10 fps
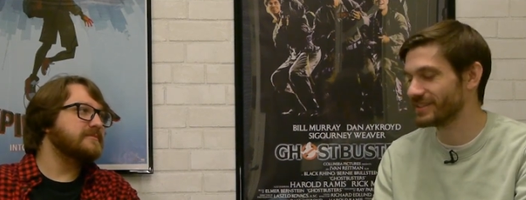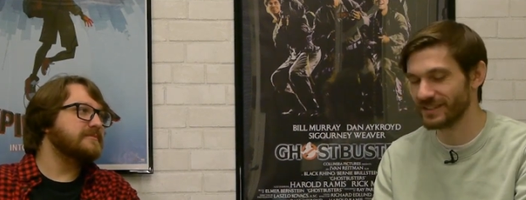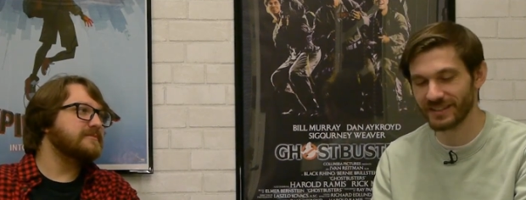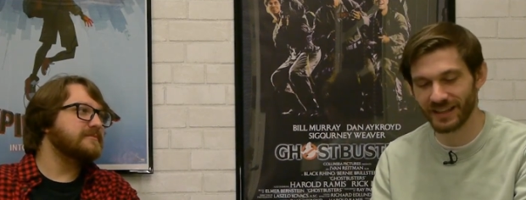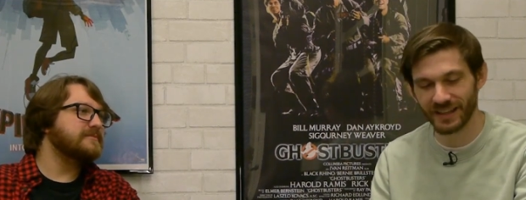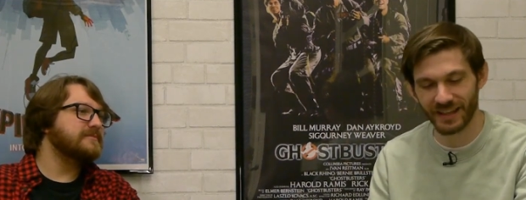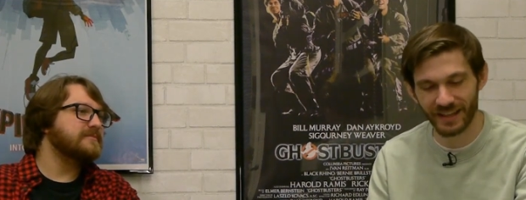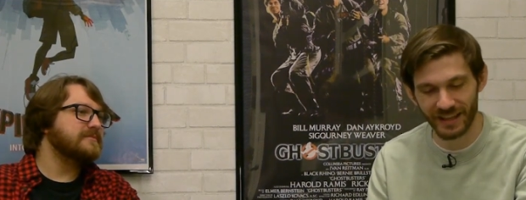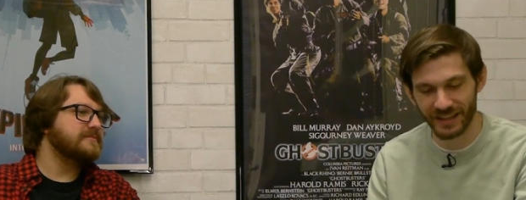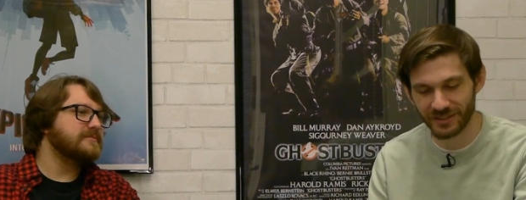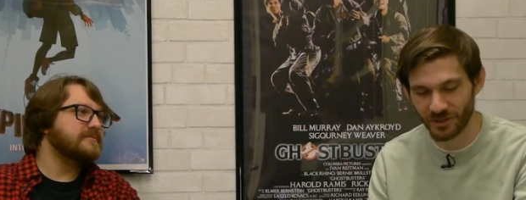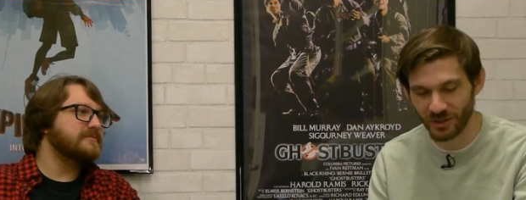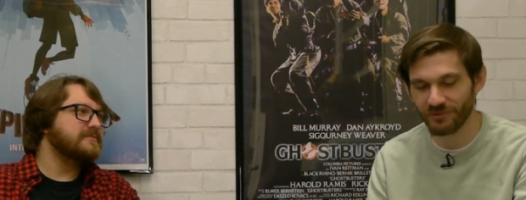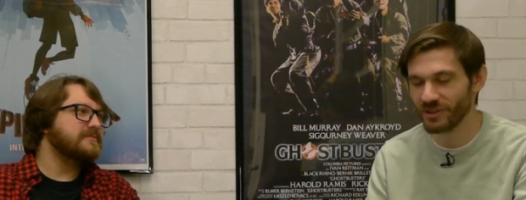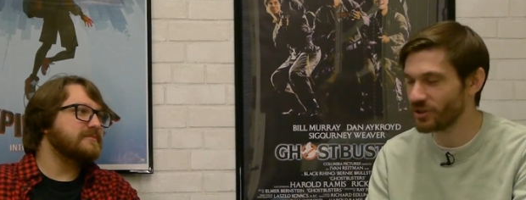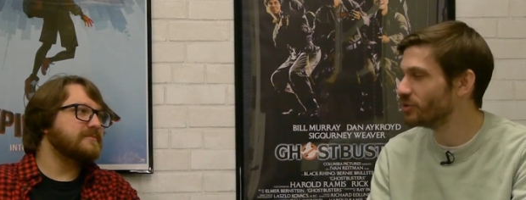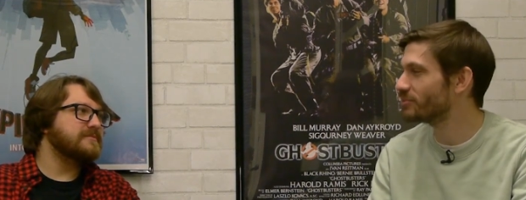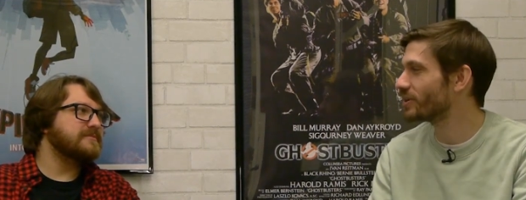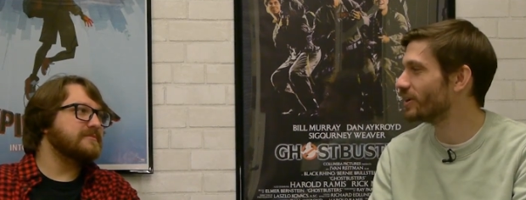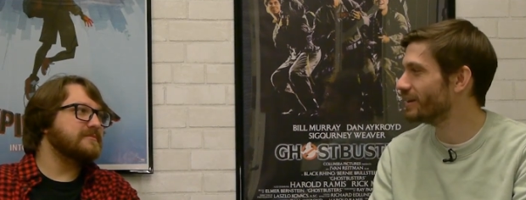Speaker 1: a it's a goofy
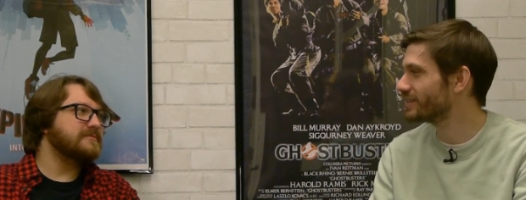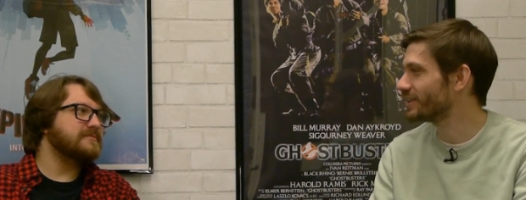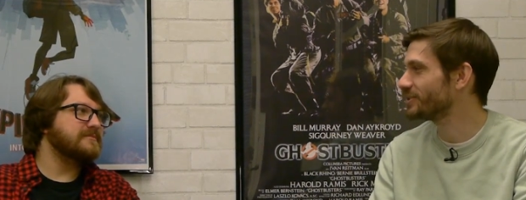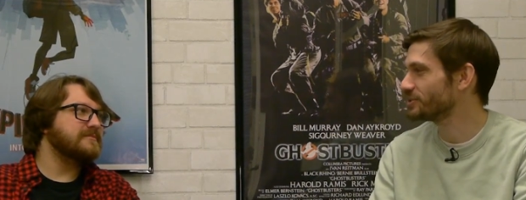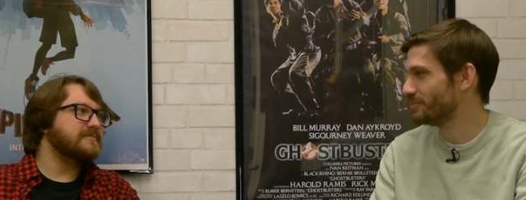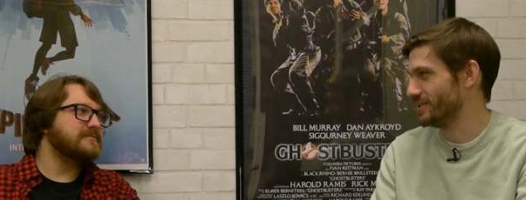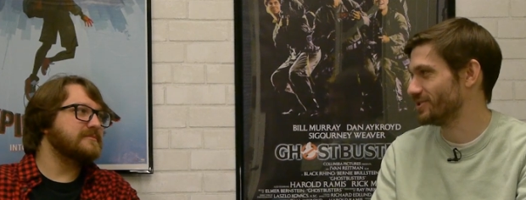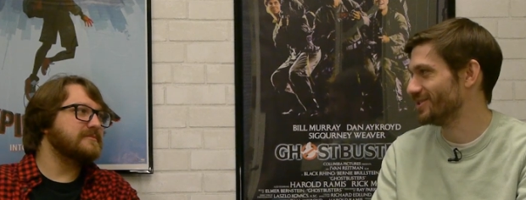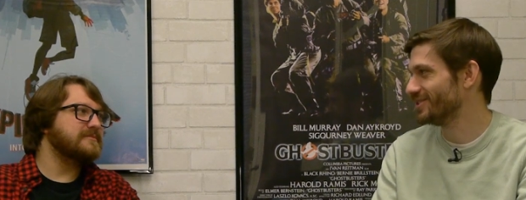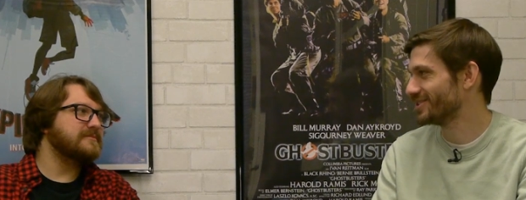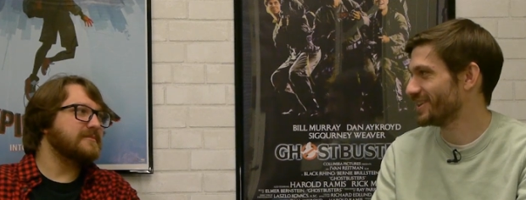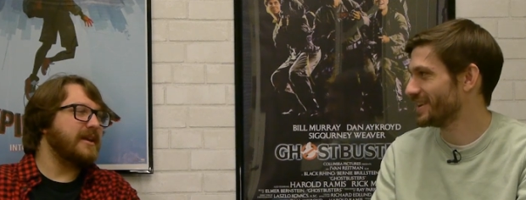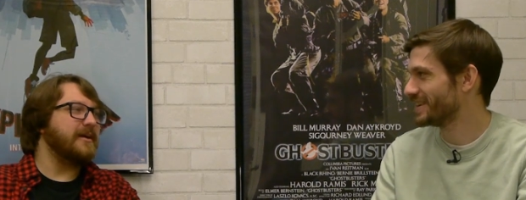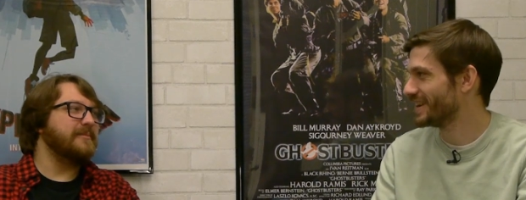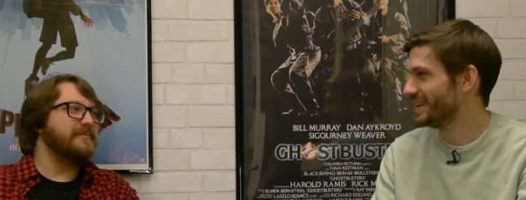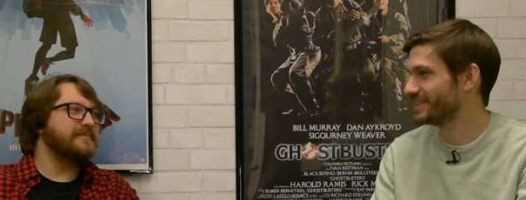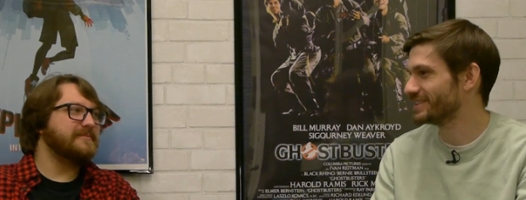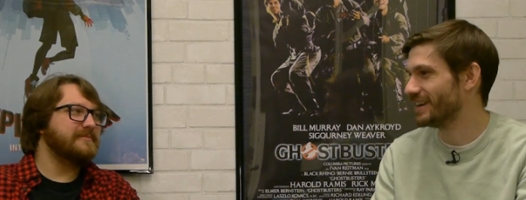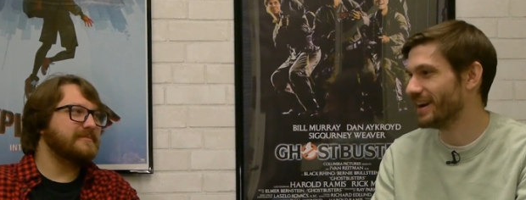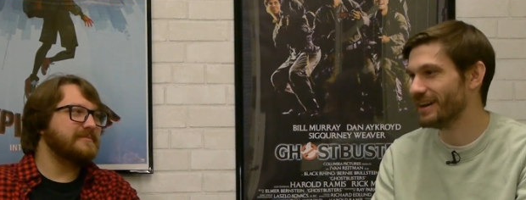goober of a little special. Yeah. It is
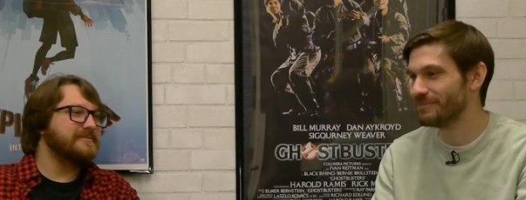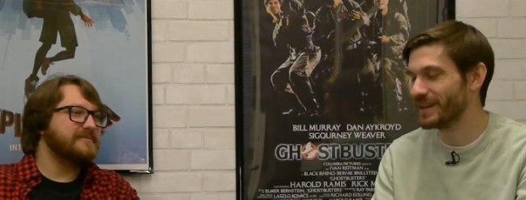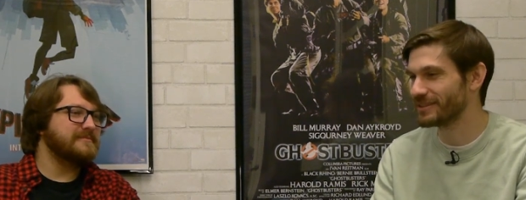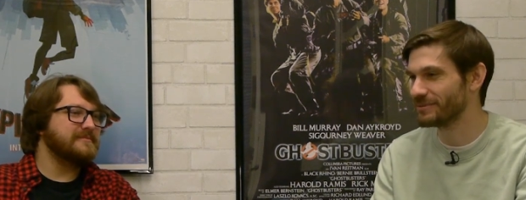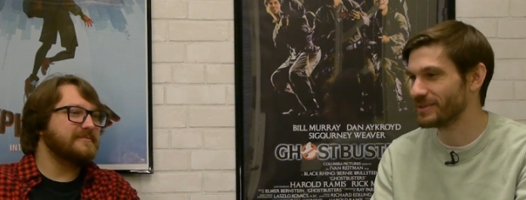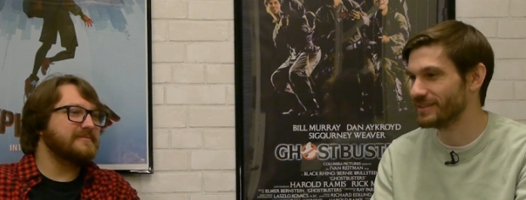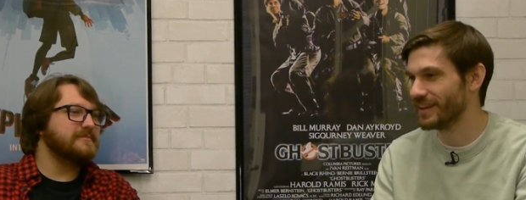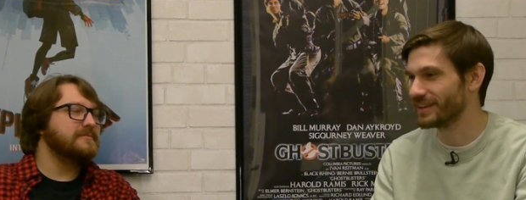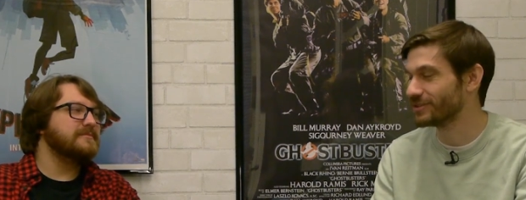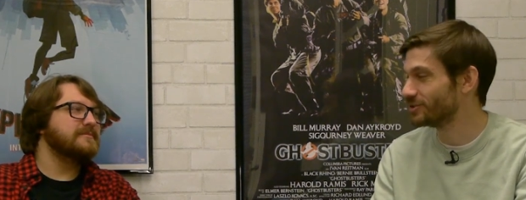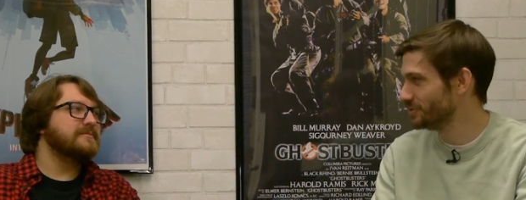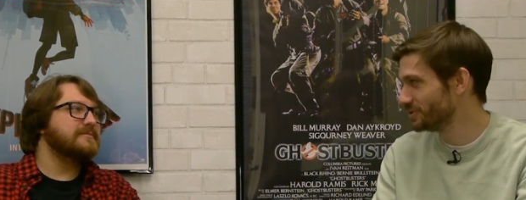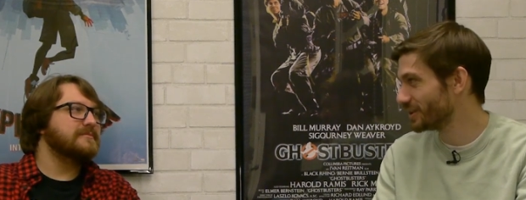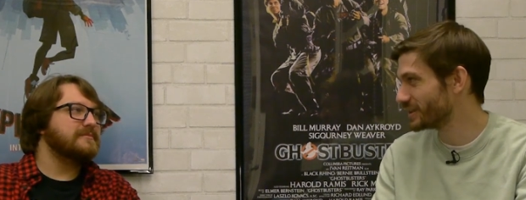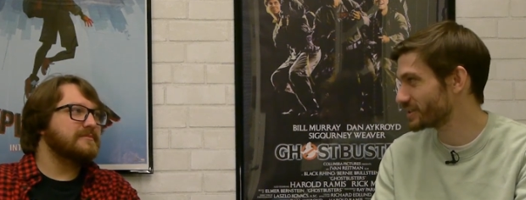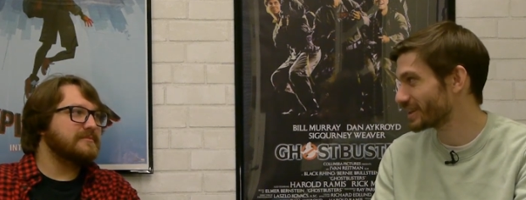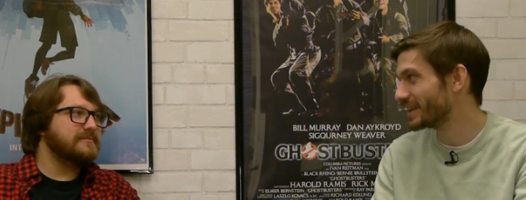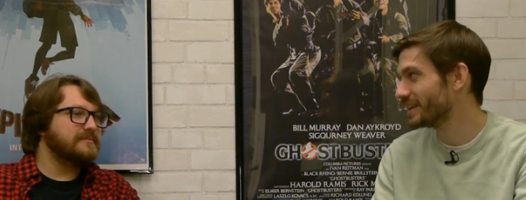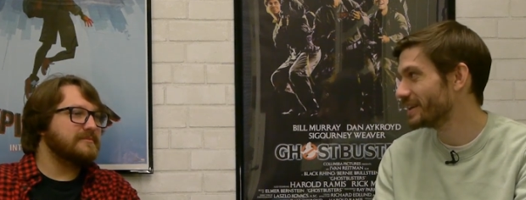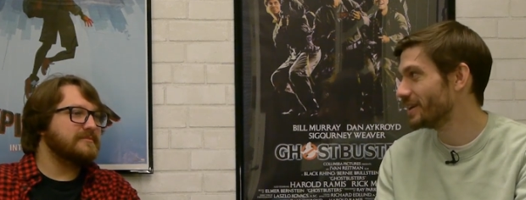not meant to be taken too
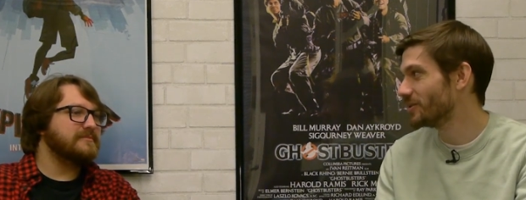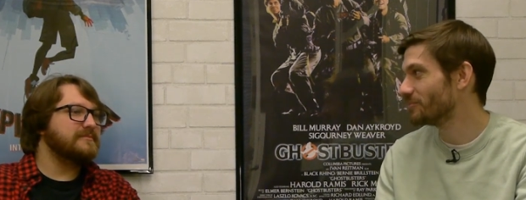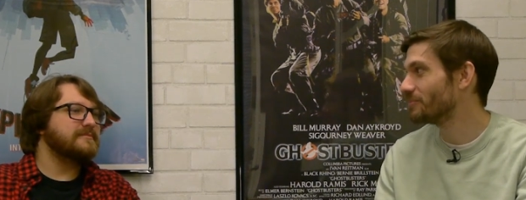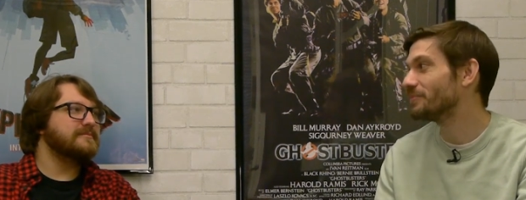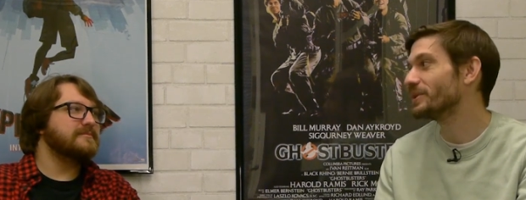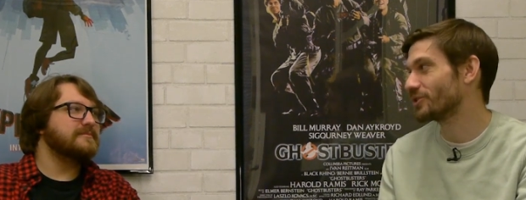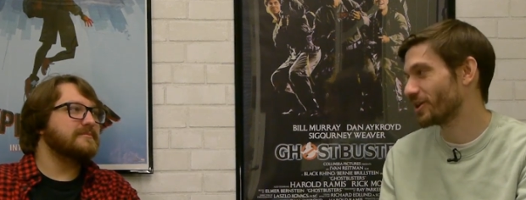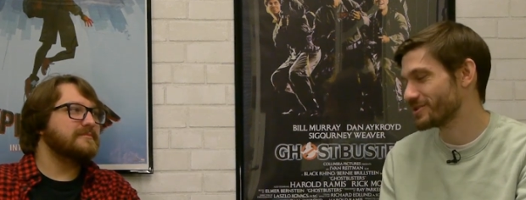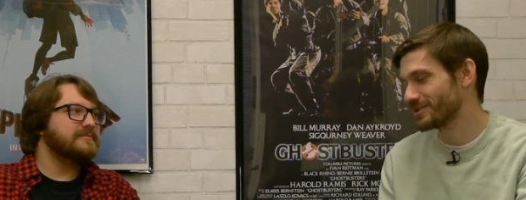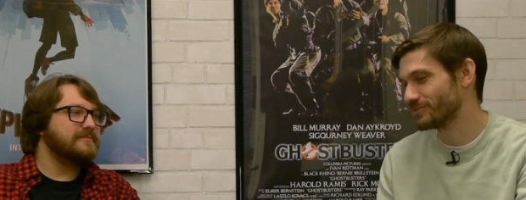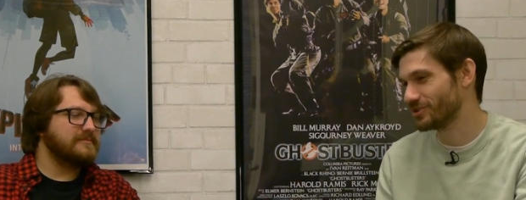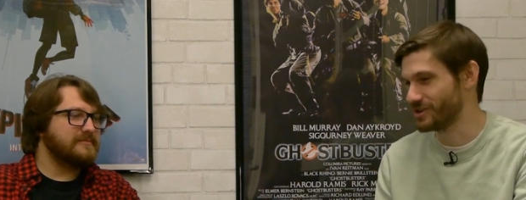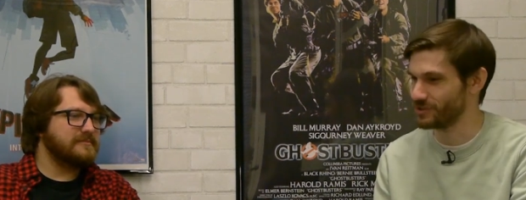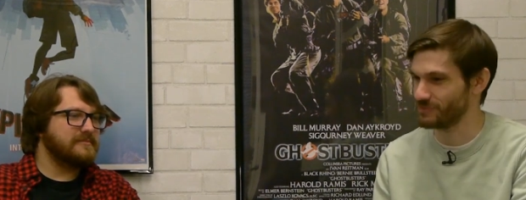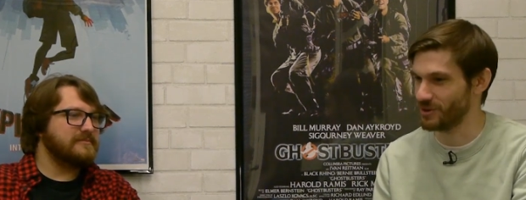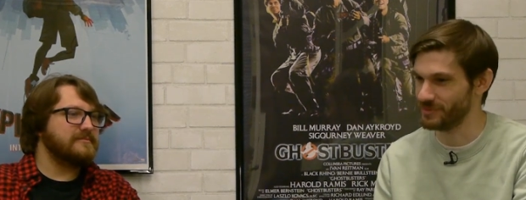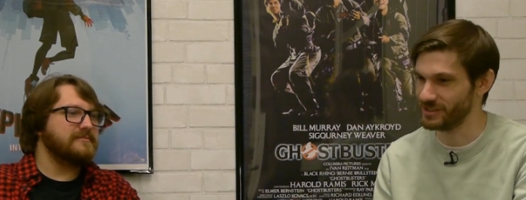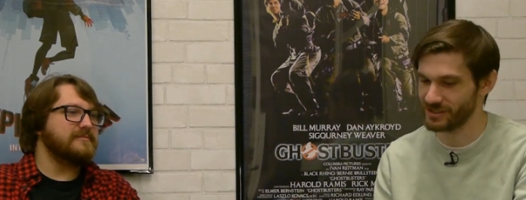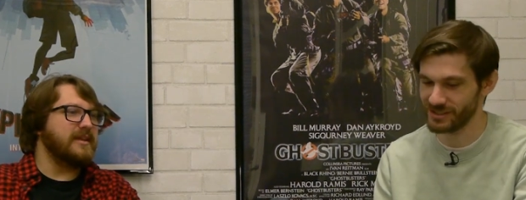seriously, but there are some serious moments.